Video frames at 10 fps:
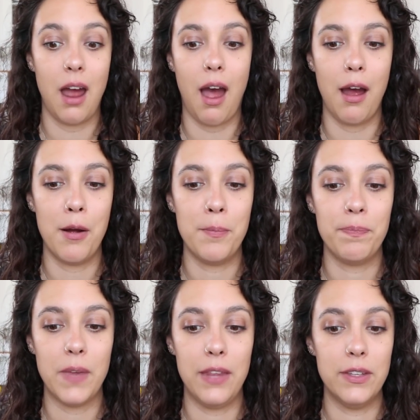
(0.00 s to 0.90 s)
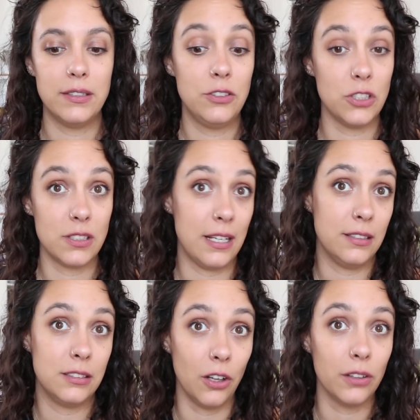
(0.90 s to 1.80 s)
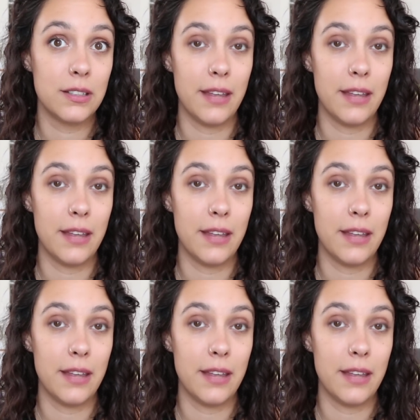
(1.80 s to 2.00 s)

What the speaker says: and this is just a salt